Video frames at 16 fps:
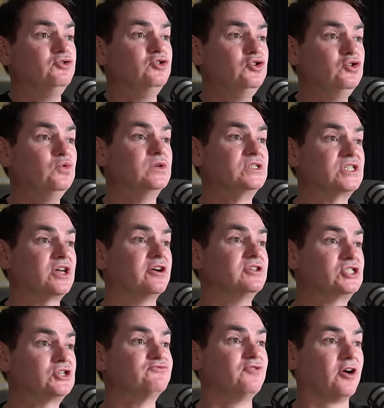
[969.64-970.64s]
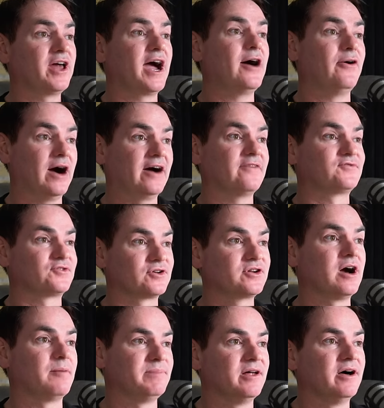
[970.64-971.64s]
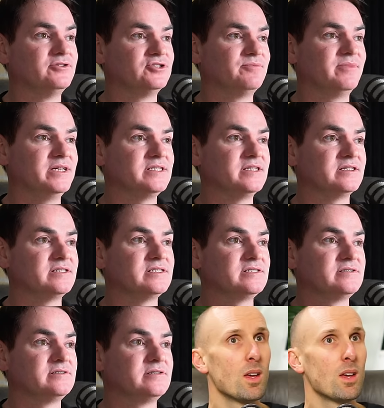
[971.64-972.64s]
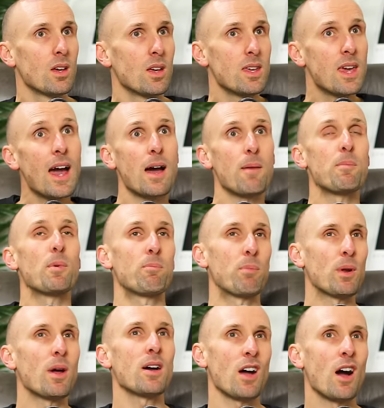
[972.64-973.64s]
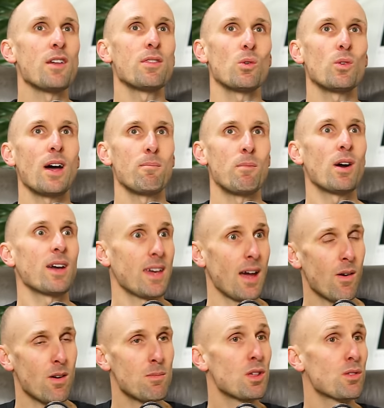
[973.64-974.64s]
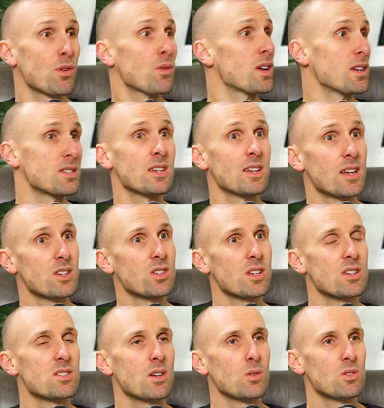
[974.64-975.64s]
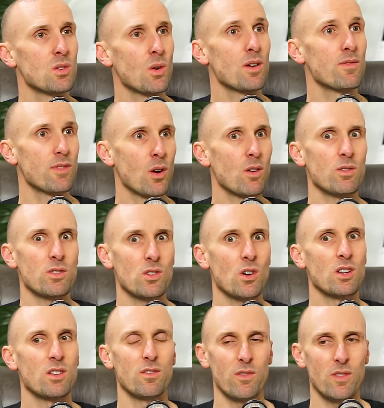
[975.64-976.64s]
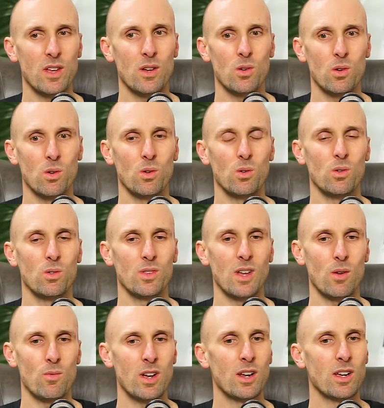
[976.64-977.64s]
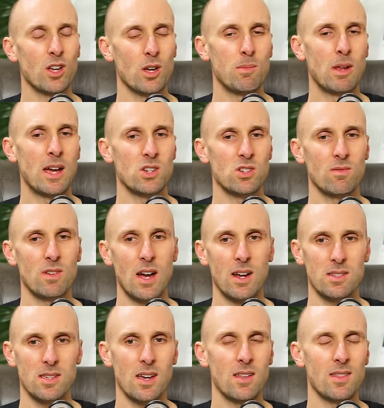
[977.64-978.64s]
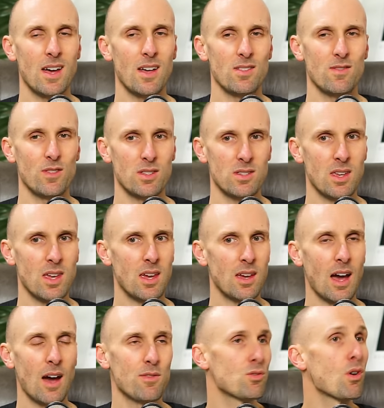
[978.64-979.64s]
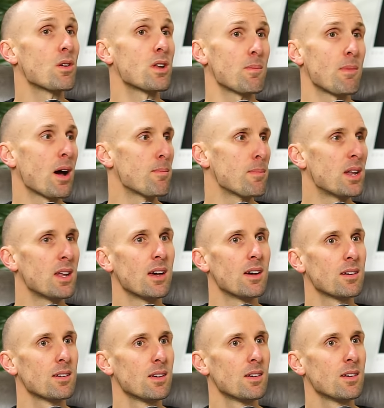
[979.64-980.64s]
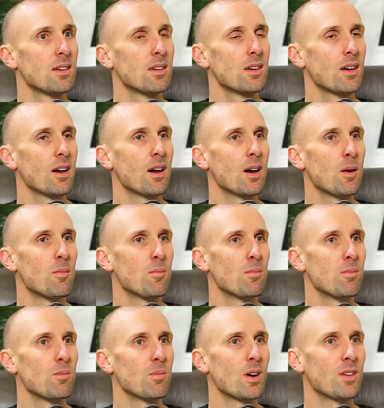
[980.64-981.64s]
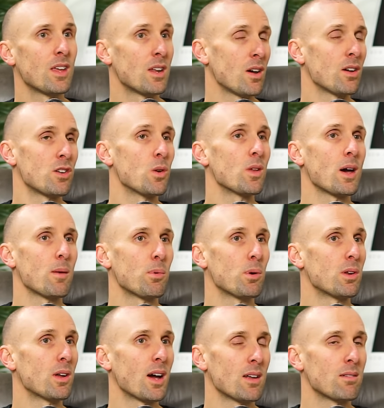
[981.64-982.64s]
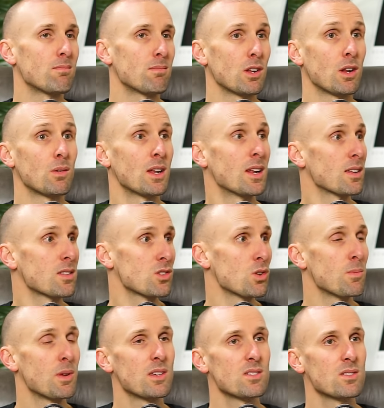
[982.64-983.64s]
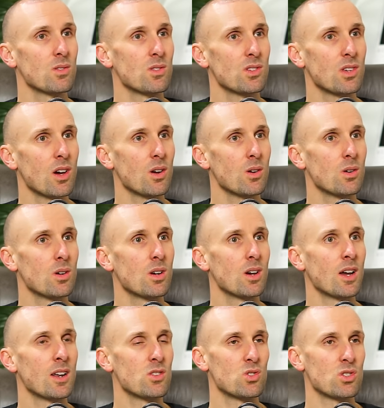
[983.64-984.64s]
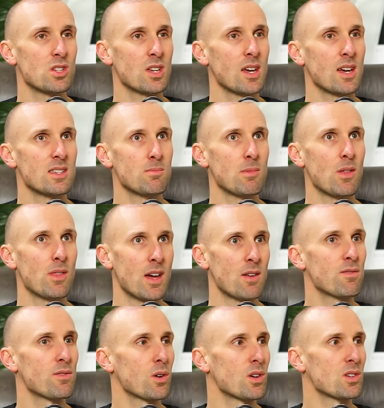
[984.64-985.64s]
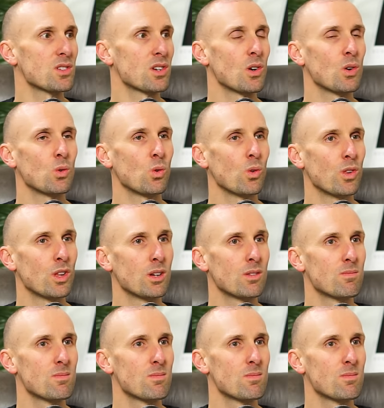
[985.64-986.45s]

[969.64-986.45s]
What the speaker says: knew was going to run out after a couple of hundred meters. Yeah, but I thought that might carry me through, and it did actually. So I started to feel that real accumulation of lactate and that fatigue after only about a minute. And then I knew at that point I had nearly 2 minutes still to go. And it's just a case about then focusing on all the